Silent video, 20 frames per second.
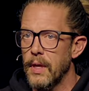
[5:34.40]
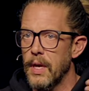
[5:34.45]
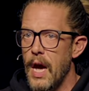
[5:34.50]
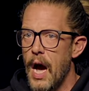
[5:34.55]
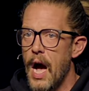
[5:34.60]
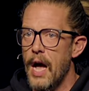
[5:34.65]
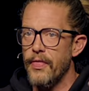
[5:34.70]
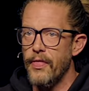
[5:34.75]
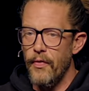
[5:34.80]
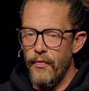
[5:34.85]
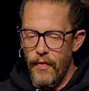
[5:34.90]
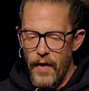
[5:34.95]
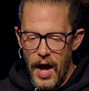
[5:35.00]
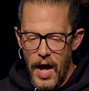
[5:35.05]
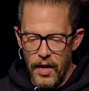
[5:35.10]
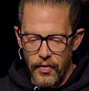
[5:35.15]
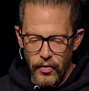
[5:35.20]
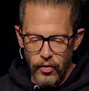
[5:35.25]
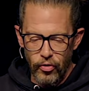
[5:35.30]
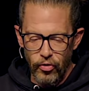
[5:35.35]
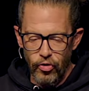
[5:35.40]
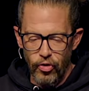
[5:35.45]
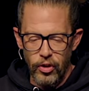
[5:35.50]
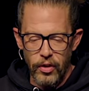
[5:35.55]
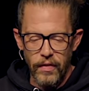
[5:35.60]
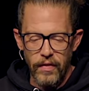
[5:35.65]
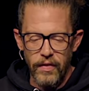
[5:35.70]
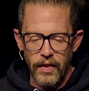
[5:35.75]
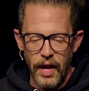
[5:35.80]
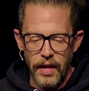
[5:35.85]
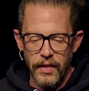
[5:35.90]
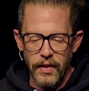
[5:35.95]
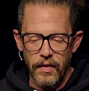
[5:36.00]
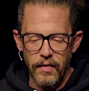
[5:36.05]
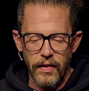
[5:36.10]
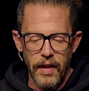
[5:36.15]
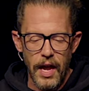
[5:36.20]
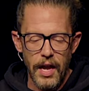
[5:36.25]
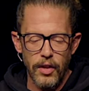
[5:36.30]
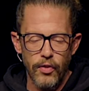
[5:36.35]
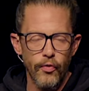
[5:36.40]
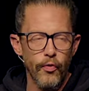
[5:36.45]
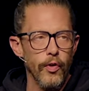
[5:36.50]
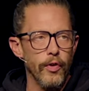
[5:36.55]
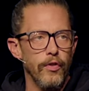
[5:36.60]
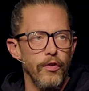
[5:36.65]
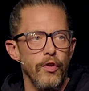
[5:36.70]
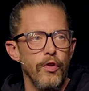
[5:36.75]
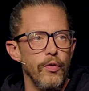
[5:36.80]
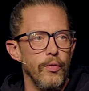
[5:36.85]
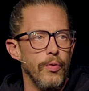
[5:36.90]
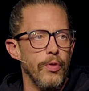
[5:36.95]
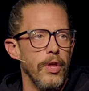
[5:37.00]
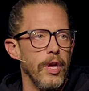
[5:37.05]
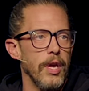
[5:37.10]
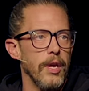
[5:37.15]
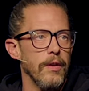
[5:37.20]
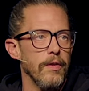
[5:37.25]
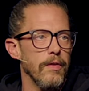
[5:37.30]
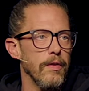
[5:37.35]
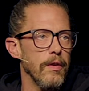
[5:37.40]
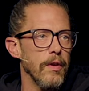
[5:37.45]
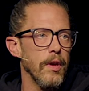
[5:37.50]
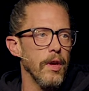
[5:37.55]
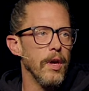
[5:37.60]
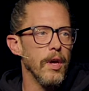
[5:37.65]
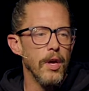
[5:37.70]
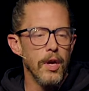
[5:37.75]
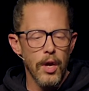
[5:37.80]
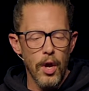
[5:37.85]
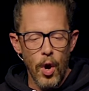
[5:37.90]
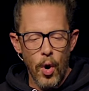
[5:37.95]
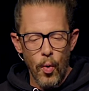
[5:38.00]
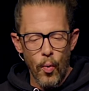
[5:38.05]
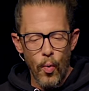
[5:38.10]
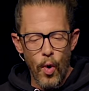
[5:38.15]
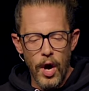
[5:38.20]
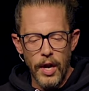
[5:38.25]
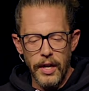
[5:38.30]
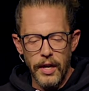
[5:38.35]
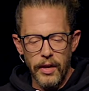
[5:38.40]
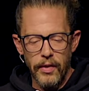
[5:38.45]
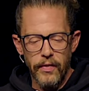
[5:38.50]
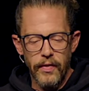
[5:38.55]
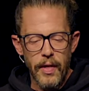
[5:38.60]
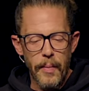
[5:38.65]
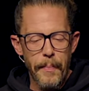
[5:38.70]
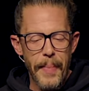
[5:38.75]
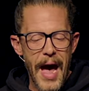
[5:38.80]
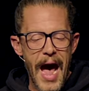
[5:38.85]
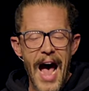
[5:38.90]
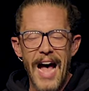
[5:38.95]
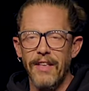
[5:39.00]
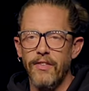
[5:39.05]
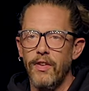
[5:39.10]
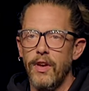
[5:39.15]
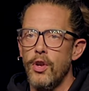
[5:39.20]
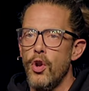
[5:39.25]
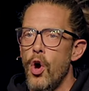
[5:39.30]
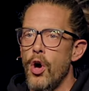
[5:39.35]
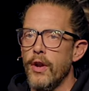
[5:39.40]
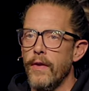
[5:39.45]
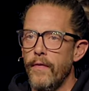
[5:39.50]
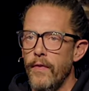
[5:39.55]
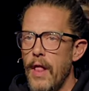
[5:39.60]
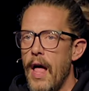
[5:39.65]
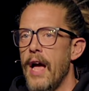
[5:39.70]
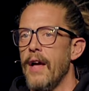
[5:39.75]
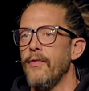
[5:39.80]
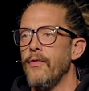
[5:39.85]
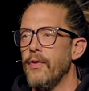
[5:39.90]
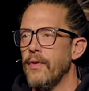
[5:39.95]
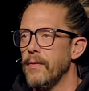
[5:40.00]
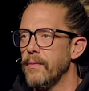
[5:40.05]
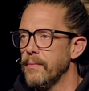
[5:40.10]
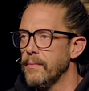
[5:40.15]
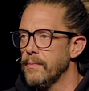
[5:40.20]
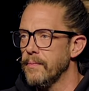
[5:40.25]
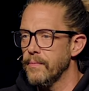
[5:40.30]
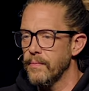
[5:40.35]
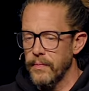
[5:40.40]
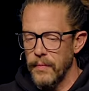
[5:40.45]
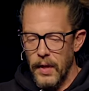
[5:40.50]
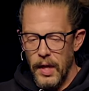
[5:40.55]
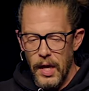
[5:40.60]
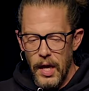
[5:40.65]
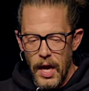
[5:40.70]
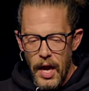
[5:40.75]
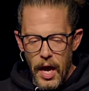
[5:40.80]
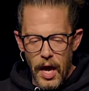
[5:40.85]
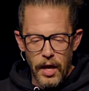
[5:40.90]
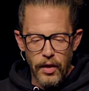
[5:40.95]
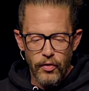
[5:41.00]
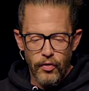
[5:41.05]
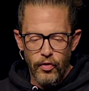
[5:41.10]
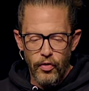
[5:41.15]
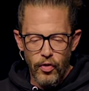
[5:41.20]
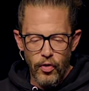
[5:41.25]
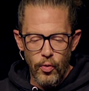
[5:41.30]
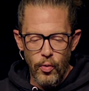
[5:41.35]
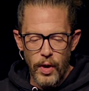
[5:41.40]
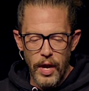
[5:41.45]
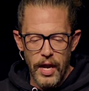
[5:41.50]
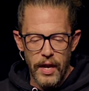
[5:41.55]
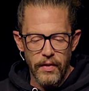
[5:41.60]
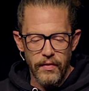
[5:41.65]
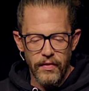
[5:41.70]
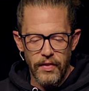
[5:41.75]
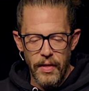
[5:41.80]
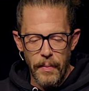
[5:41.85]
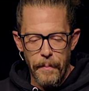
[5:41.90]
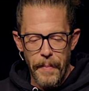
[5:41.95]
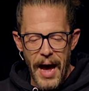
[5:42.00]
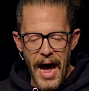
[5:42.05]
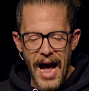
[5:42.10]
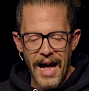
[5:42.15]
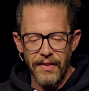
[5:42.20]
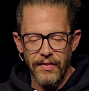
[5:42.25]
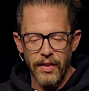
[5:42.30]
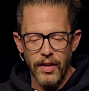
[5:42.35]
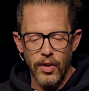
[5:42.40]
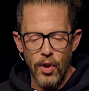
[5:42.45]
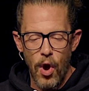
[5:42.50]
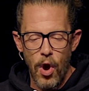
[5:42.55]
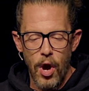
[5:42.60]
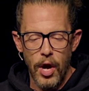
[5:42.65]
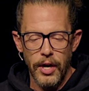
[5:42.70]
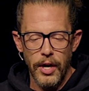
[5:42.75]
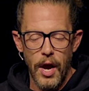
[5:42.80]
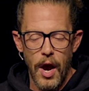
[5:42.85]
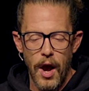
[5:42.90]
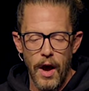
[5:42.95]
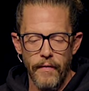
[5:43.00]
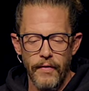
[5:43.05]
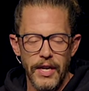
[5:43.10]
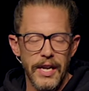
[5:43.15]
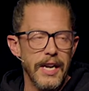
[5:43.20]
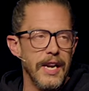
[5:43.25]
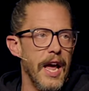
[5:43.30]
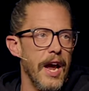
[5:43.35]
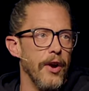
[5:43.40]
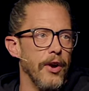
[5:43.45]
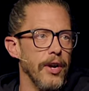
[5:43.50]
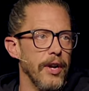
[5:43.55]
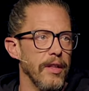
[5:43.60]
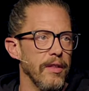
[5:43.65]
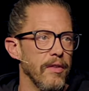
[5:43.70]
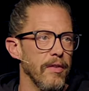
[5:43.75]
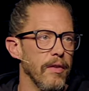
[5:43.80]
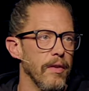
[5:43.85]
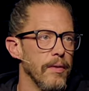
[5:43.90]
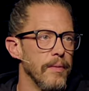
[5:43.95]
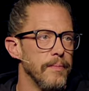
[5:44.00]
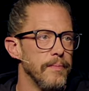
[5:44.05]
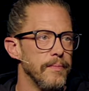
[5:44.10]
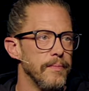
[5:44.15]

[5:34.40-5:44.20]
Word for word: God the Father, should set the stage for two things. One is the passing on of life, and two is the passing on of an inheritance.